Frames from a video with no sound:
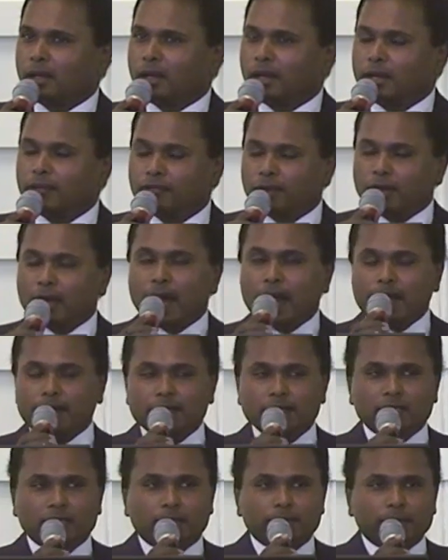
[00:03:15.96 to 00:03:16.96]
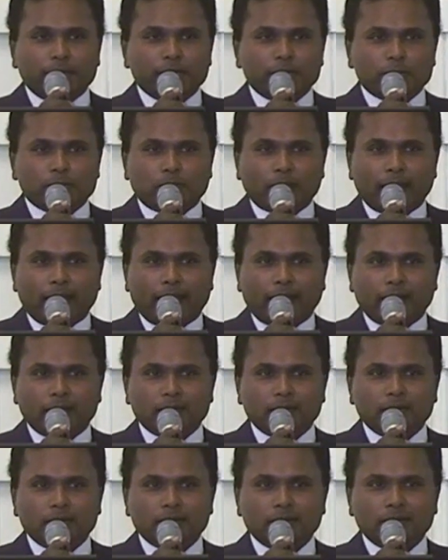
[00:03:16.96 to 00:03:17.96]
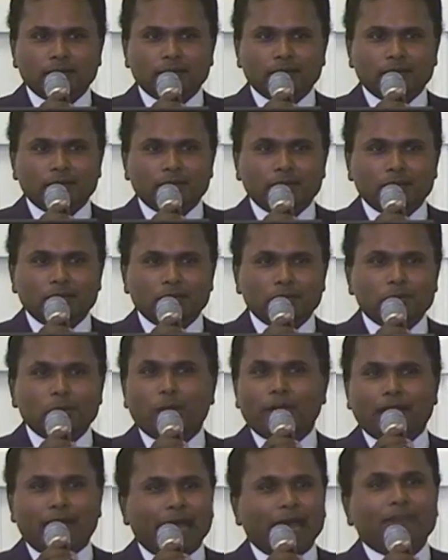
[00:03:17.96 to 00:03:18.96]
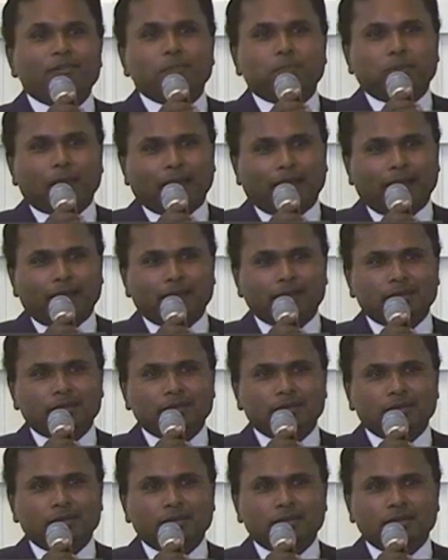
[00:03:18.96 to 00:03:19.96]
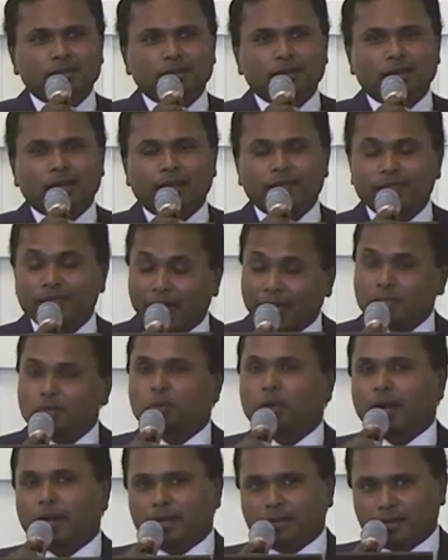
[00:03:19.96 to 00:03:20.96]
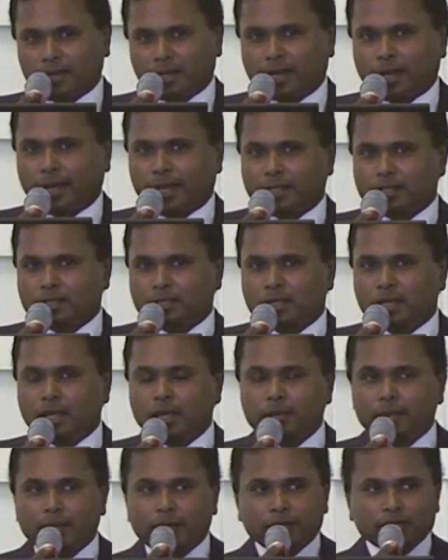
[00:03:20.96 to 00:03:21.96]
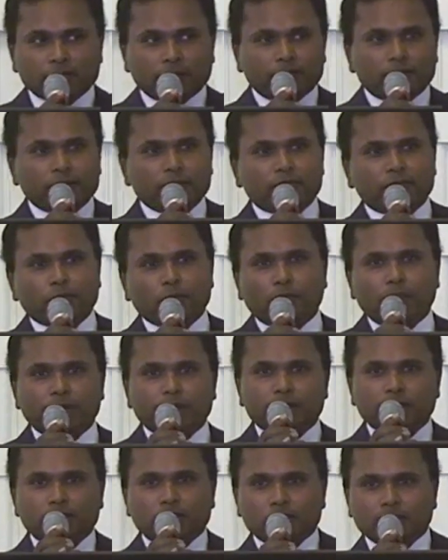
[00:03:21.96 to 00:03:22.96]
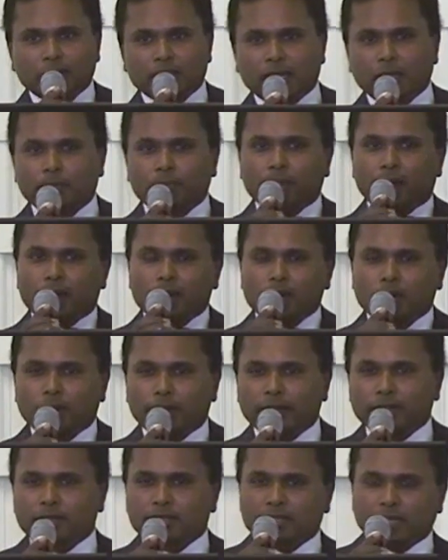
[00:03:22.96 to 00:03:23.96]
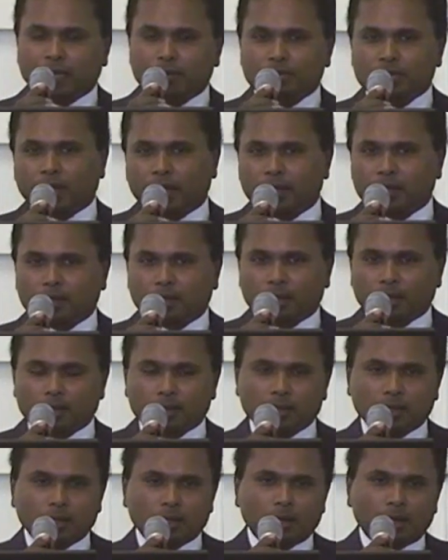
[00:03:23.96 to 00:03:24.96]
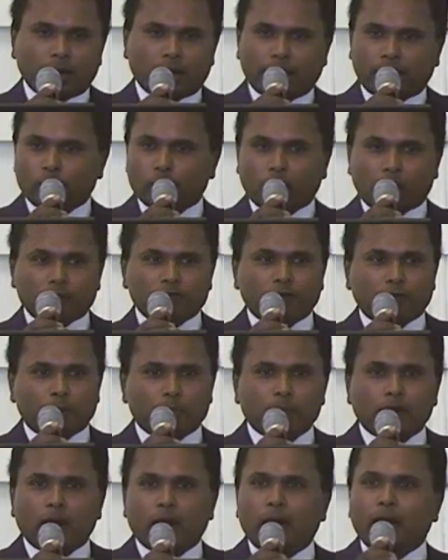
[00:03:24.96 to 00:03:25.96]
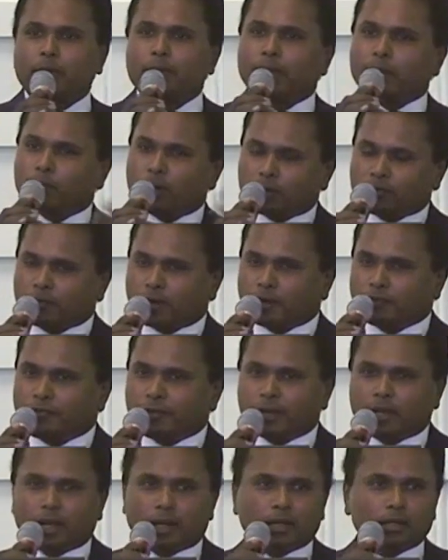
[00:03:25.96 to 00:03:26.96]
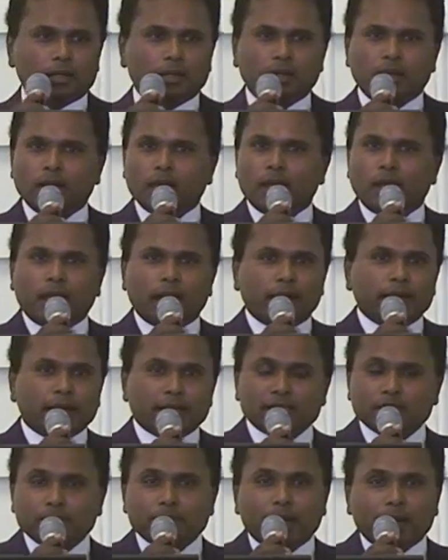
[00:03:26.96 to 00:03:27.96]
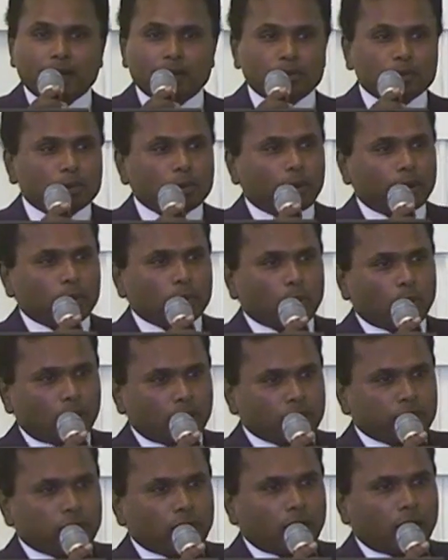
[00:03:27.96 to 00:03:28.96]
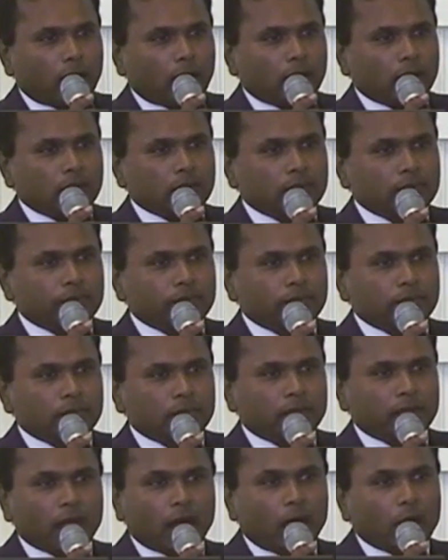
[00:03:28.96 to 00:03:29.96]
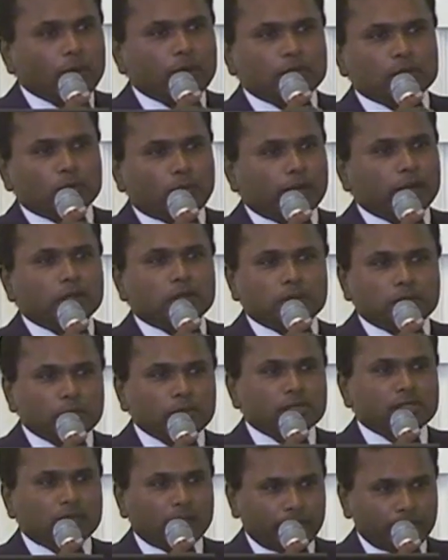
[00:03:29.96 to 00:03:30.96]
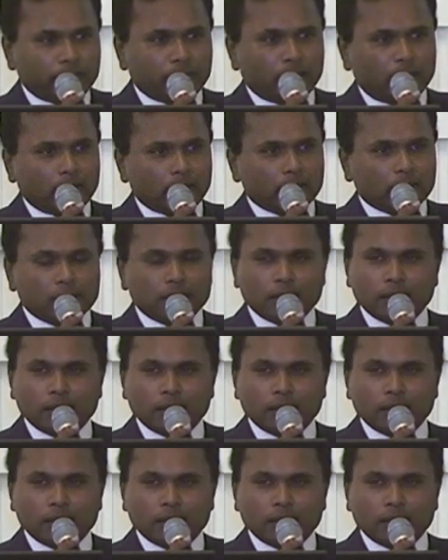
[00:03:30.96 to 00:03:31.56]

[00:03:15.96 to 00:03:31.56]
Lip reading: And if you're not in somebody's plan, you don't have a plan. And that's what I realized. Because every 4 years, it will keep on going the same cycle. I work for Bob, I work for Phil. It doesn't matter who I work for, they always want you to do something.